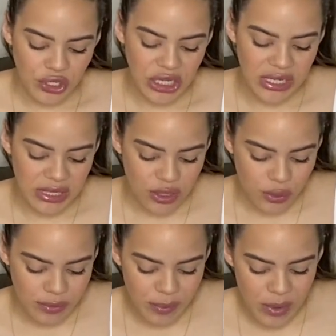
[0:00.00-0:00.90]
She has this
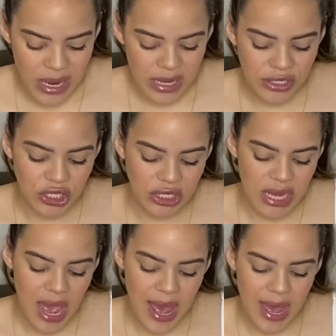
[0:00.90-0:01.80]
one memorized. She
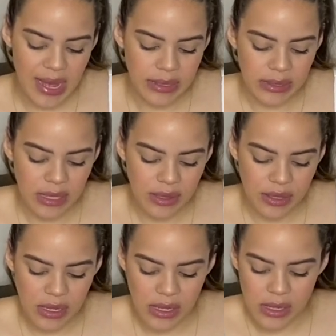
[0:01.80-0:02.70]
has
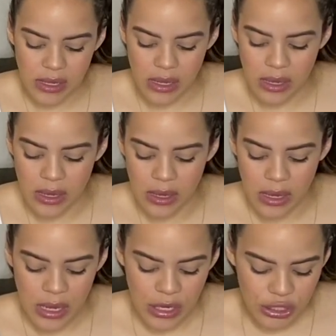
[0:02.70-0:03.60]
the
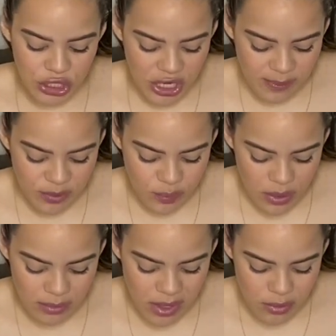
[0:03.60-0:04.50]
shapes
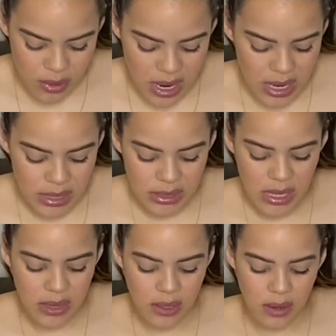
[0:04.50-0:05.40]
one memorized
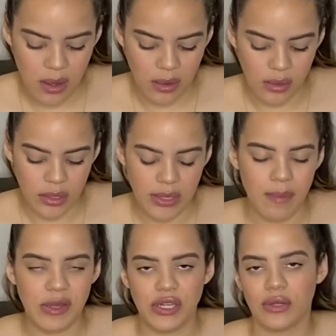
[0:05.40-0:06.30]
and the colors. I
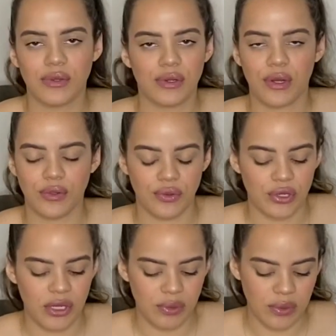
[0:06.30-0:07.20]
mean, she knows her colors and
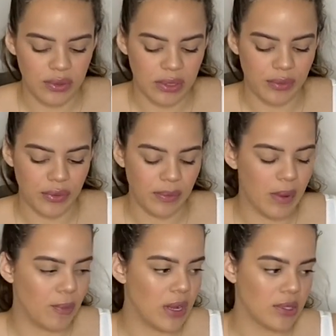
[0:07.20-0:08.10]
shapes, so it's not really
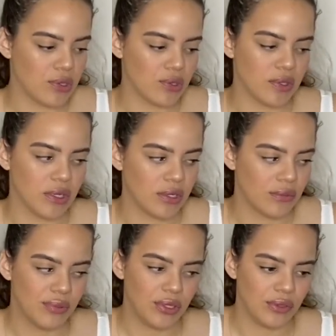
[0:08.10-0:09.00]
memorized. It's just like,
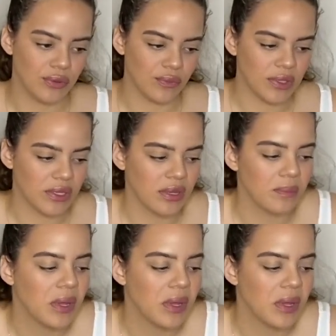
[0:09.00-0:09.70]
she knows what's in them.